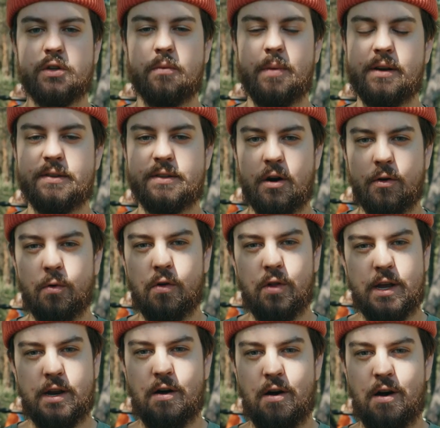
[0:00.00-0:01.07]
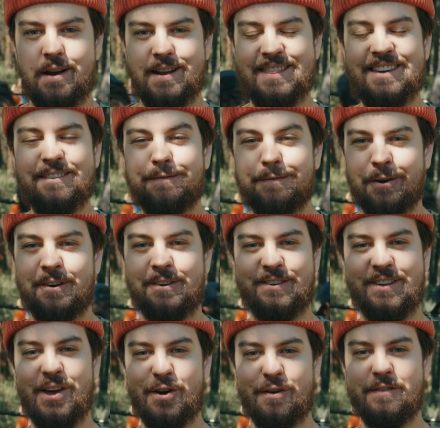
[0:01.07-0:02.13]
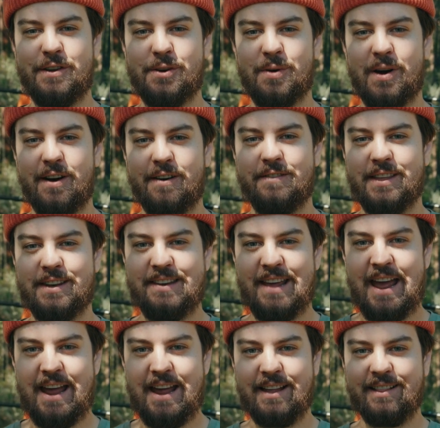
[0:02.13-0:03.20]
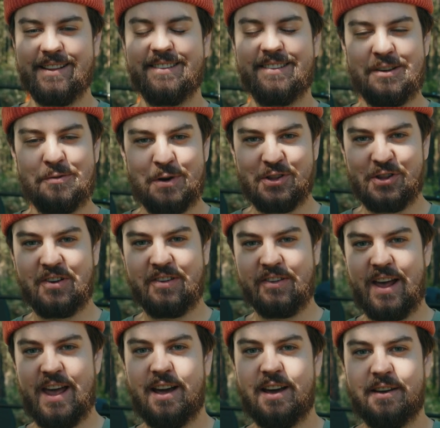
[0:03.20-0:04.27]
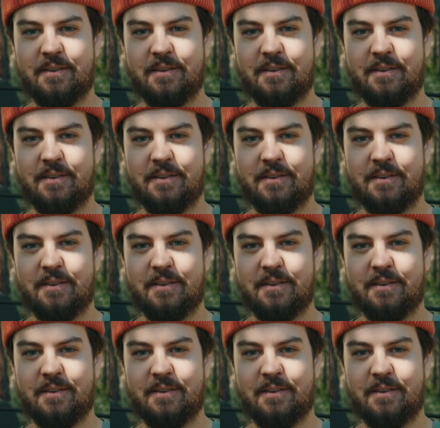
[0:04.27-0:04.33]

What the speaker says: So we're about to start rolling on the first interview of the day. Let's see what it looks like.